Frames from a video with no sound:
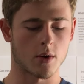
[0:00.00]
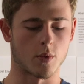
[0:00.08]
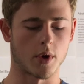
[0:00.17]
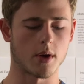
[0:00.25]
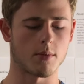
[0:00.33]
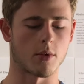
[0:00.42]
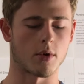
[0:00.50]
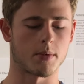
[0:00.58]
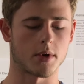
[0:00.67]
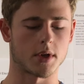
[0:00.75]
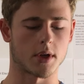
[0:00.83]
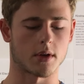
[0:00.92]
We get more
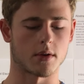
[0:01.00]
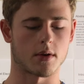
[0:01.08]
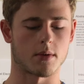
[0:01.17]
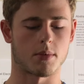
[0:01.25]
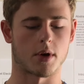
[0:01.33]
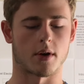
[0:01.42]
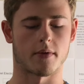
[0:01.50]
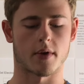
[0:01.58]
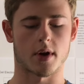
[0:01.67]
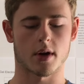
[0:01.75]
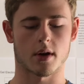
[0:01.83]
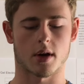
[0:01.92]
particular in
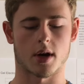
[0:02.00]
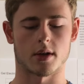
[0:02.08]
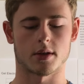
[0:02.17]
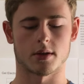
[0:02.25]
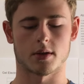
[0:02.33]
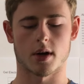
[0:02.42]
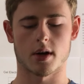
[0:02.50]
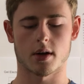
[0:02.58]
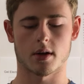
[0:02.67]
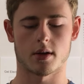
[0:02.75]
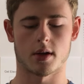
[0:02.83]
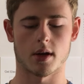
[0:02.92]
purifying and
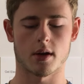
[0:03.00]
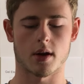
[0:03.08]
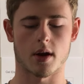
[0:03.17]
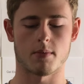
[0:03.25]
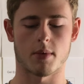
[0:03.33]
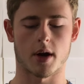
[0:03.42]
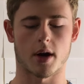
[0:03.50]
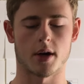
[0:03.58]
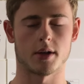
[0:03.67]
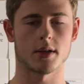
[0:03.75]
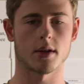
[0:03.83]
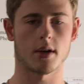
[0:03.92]
concentrating DNA by
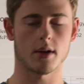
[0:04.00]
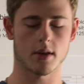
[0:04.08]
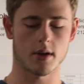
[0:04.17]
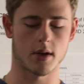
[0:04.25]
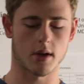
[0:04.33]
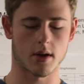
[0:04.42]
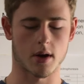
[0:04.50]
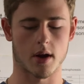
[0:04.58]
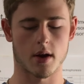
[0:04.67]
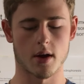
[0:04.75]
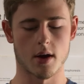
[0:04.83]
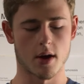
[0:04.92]
isolating the
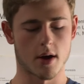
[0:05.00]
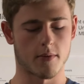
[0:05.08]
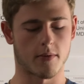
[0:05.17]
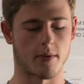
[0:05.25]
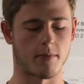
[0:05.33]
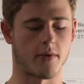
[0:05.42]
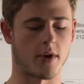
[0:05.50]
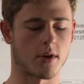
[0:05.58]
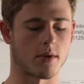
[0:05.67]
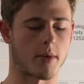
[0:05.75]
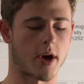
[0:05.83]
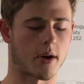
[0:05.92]
DNA from
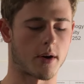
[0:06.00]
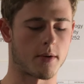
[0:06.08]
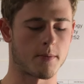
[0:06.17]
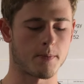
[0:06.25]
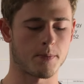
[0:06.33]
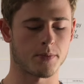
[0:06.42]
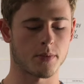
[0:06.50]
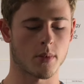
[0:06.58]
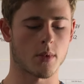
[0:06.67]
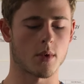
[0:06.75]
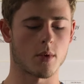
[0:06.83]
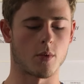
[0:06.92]
fecal matter.
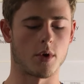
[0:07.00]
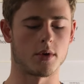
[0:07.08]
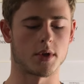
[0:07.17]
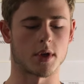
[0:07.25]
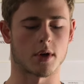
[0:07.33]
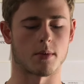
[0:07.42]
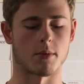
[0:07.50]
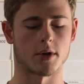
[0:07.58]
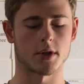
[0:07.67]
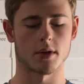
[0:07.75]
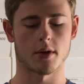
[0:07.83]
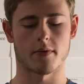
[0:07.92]
We used a
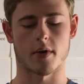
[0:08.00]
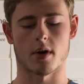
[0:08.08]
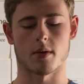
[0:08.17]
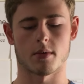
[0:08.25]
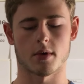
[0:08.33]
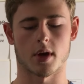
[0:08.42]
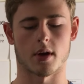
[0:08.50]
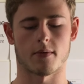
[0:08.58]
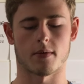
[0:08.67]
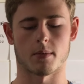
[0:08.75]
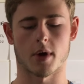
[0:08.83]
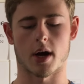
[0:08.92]
commercially available kit
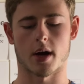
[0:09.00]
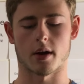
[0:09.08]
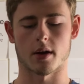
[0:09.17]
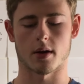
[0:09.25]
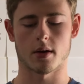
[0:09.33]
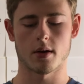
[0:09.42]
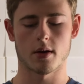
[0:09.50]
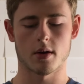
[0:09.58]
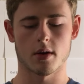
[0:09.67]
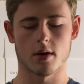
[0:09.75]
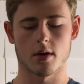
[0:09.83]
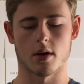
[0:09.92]
from Qiagen
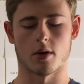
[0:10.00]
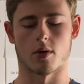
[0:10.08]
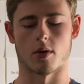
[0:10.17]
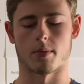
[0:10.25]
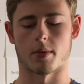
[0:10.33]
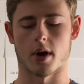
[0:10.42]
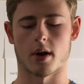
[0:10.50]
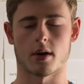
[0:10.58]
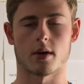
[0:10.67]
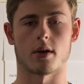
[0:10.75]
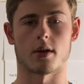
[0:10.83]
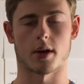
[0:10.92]

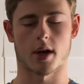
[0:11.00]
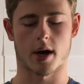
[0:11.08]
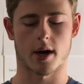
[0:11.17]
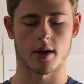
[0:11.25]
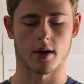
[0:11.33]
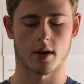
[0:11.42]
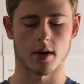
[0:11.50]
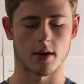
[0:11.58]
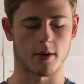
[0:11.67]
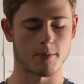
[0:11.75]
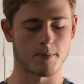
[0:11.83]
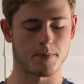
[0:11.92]
Incorporated called the Qiagen kit.
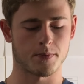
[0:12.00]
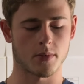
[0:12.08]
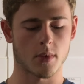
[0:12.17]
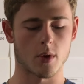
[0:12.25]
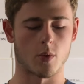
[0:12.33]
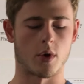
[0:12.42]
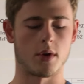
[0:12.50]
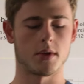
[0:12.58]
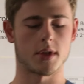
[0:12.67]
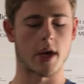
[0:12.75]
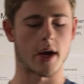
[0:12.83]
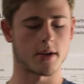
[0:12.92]
We
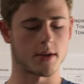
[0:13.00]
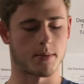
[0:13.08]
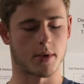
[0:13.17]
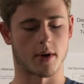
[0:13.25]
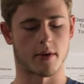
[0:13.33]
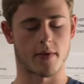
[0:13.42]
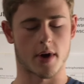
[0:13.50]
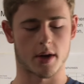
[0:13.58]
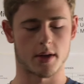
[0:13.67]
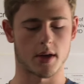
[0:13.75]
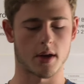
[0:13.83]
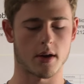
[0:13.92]
used that to purify
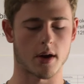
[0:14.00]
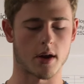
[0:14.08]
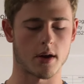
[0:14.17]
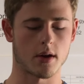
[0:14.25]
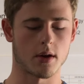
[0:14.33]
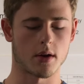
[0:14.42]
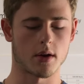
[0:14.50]
DNA,